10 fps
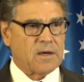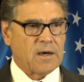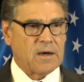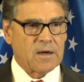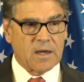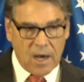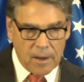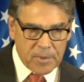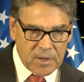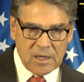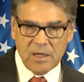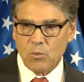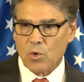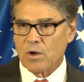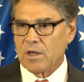uh, company
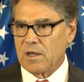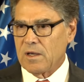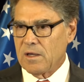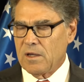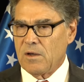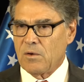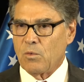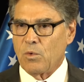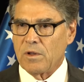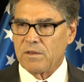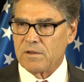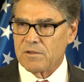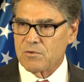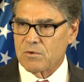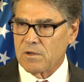working with
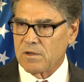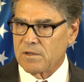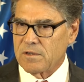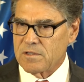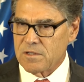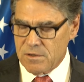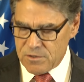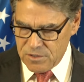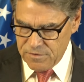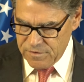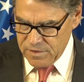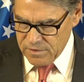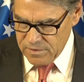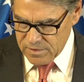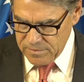Israel in this energy
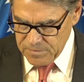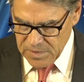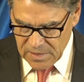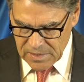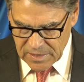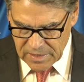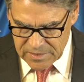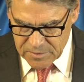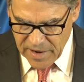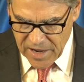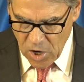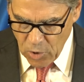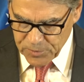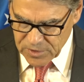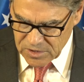field. Uh, it's my
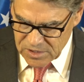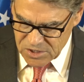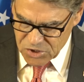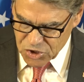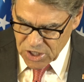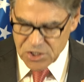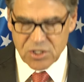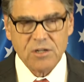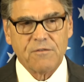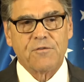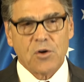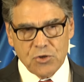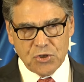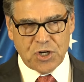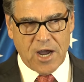hope that this is just the
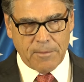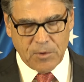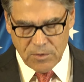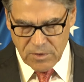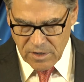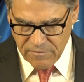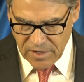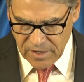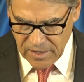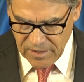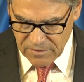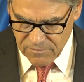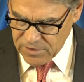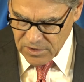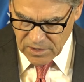first chapter of a
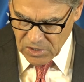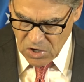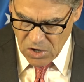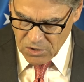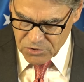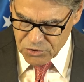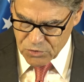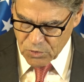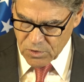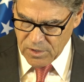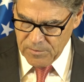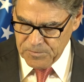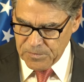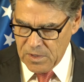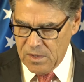very long story
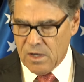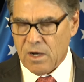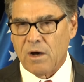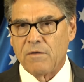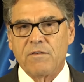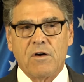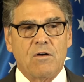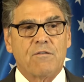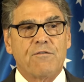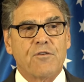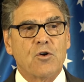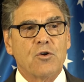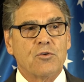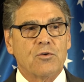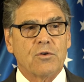of
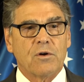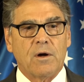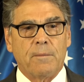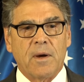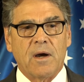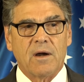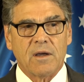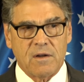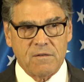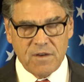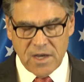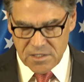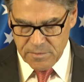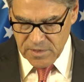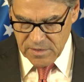further American
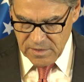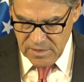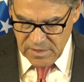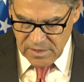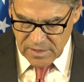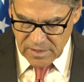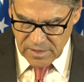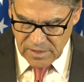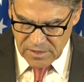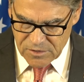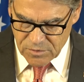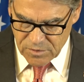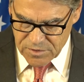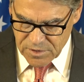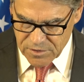investment uh, in
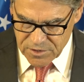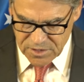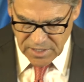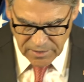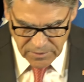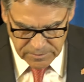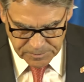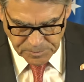Israel's energy sector.